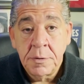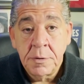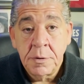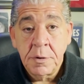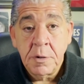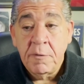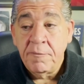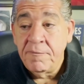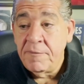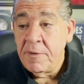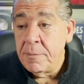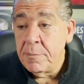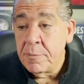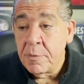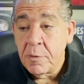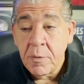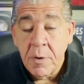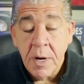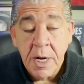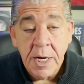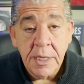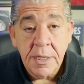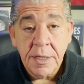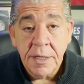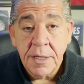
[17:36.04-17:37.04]
November
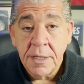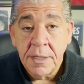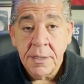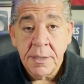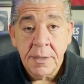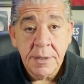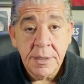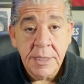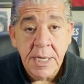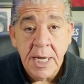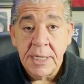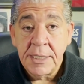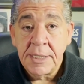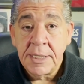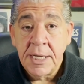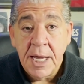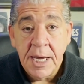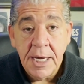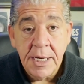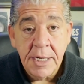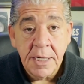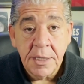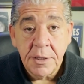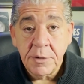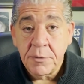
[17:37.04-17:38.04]
8th, that
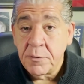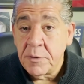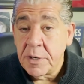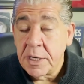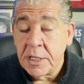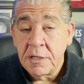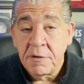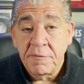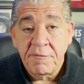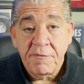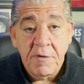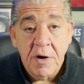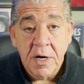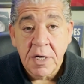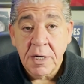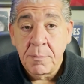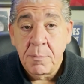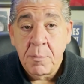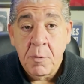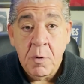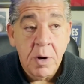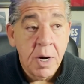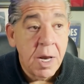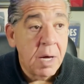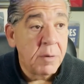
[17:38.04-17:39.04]
night at 3 in the fucking
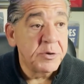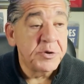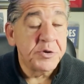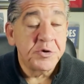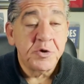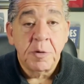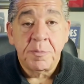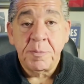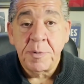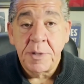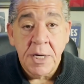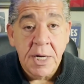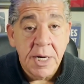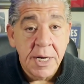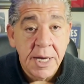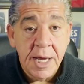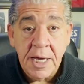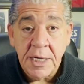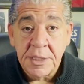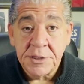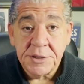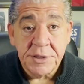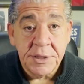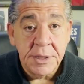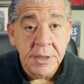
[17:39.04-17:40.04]
morning, I was tripping on
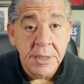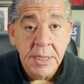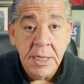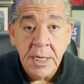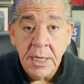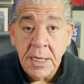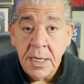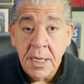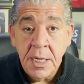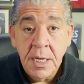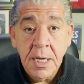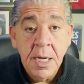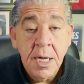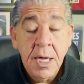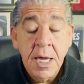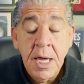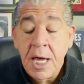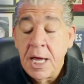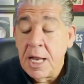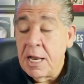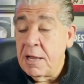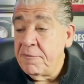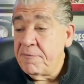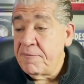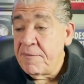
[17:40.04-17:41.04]
acid,
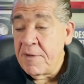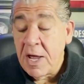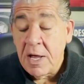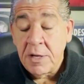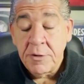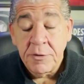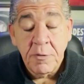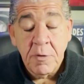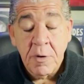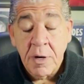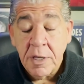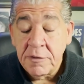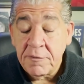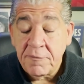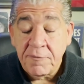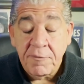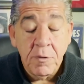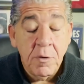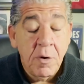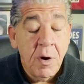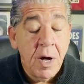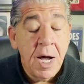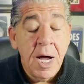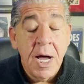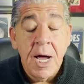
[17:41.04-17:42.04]
and I found her on the floor.